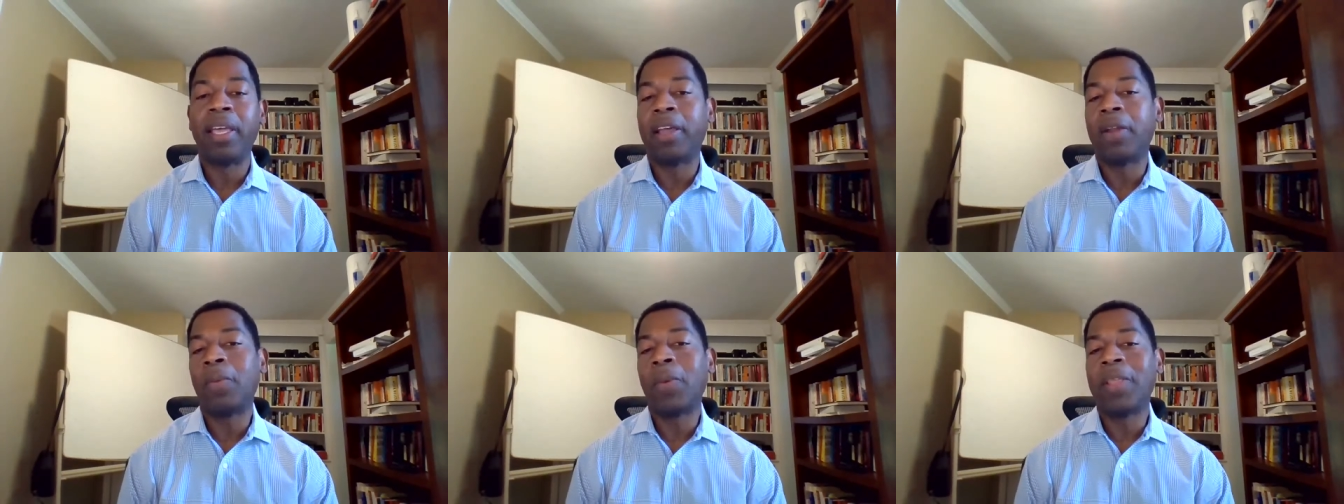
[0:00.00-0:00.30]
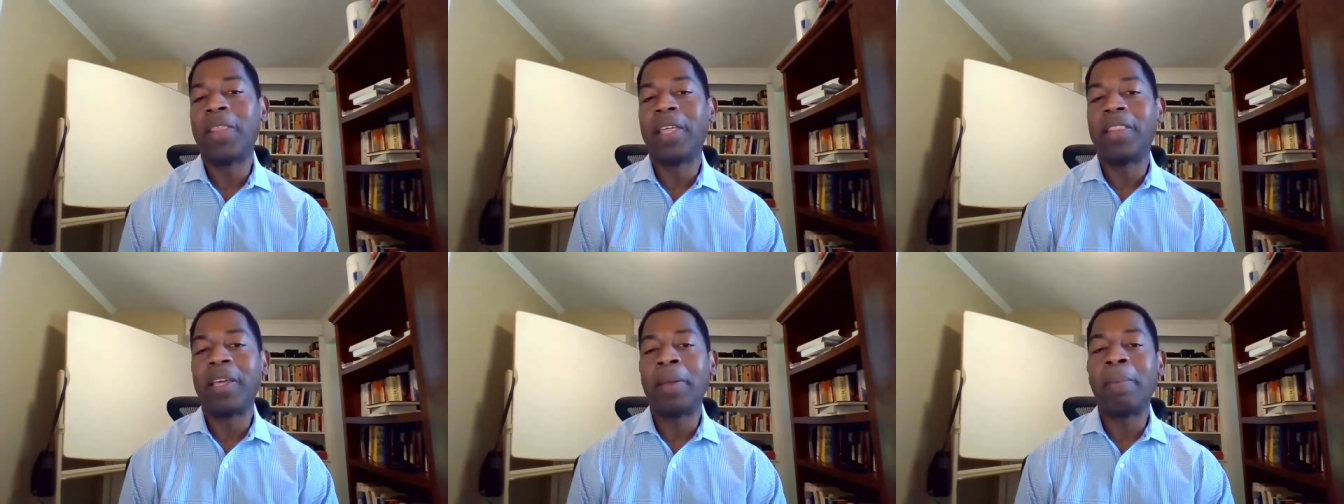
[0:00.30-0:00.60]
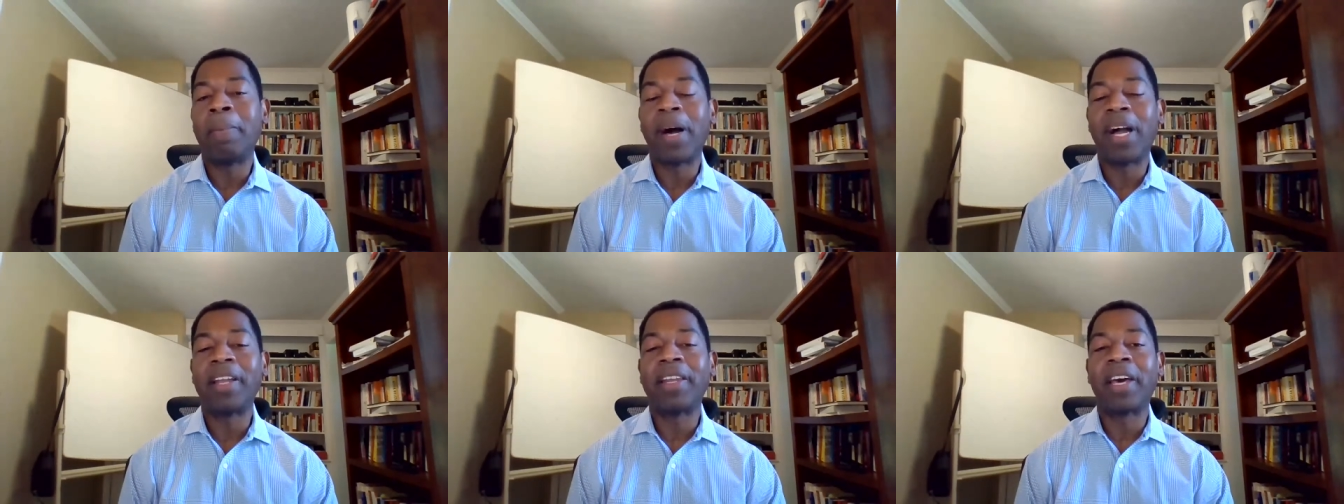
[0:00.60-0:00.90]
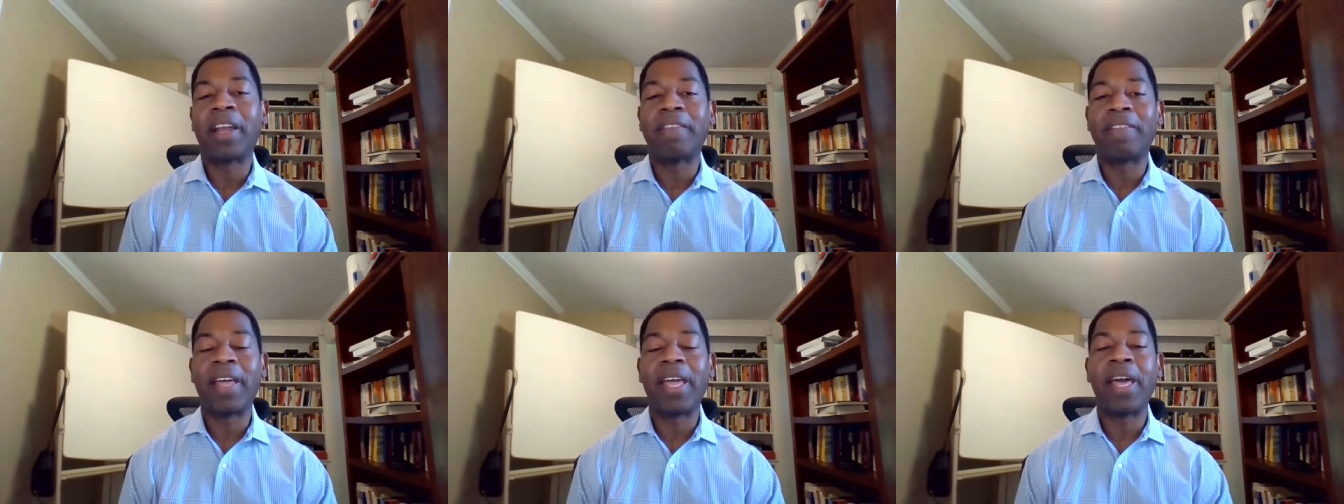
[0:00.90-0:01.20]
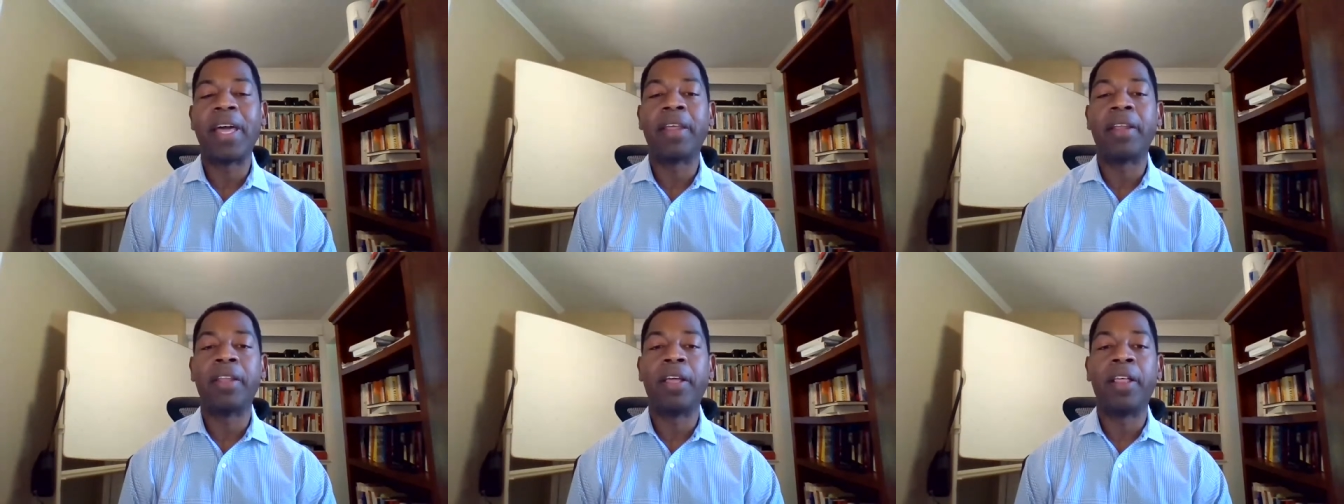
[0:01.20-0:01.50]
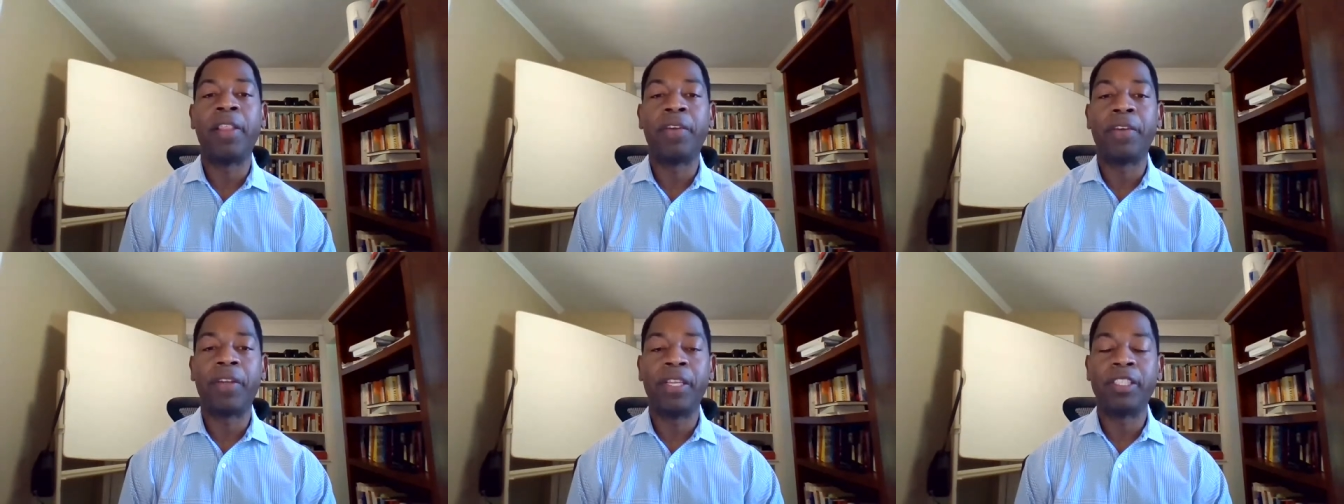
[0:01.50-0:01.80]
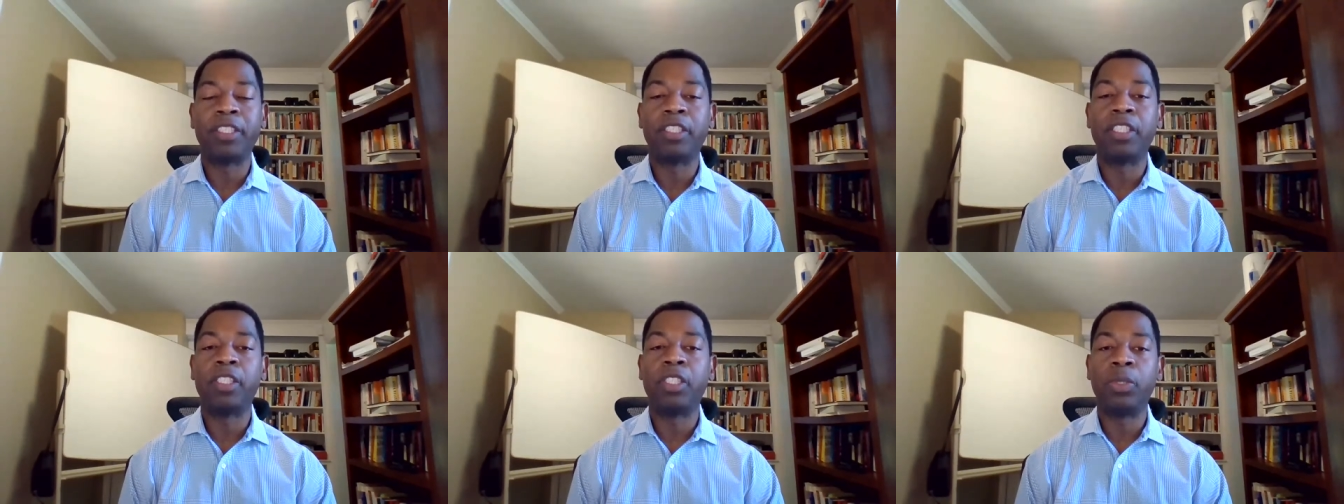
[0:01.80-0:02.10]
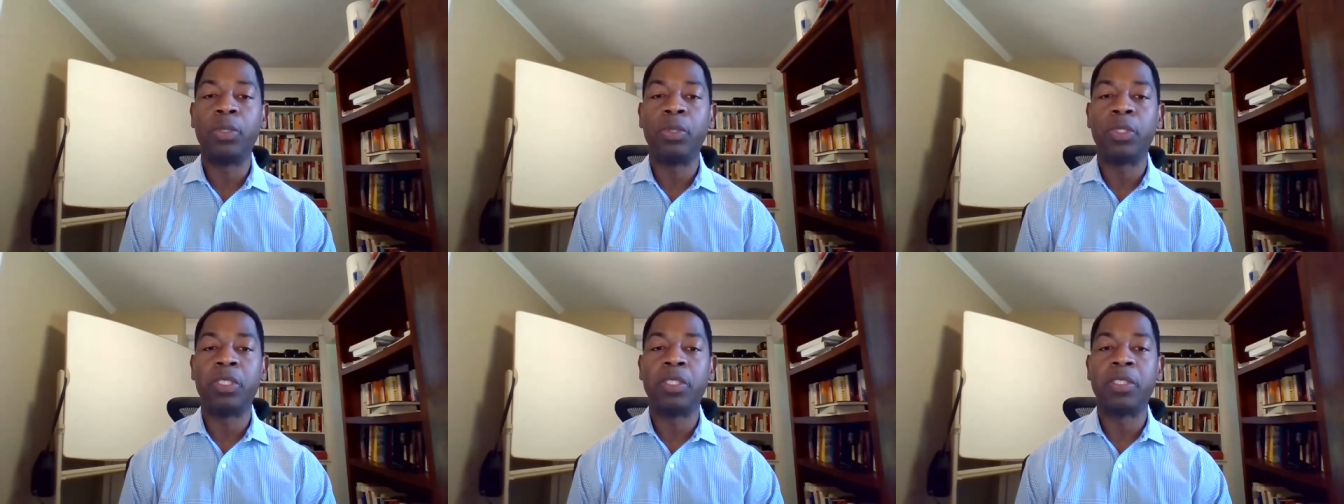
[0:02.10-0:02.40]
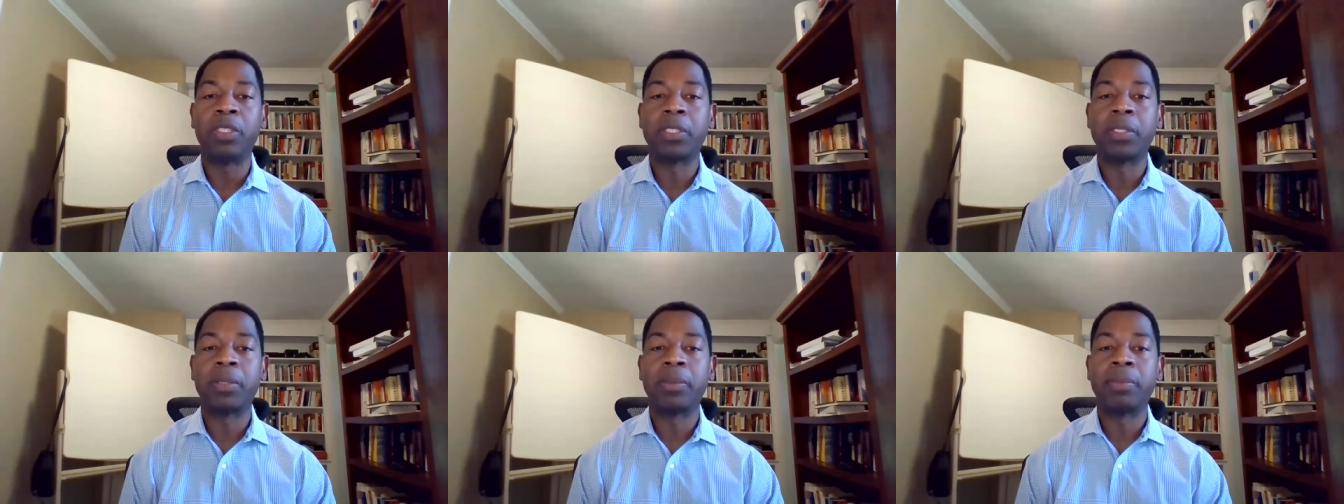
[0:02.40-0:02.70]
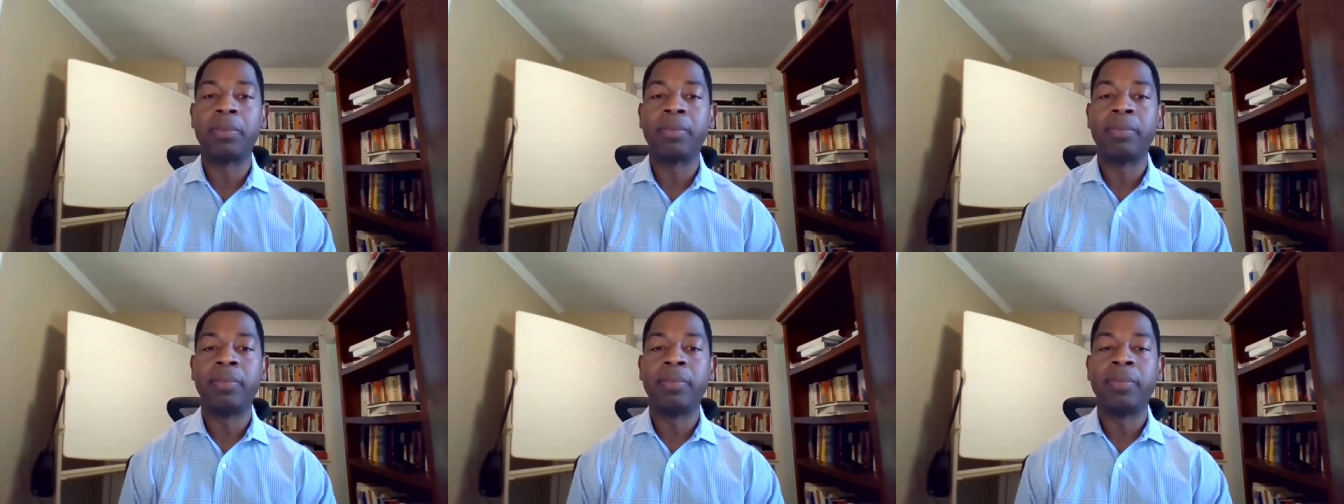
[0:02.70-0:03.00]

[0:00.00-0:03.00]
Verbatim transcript: in a way that they might not have had at other institutions.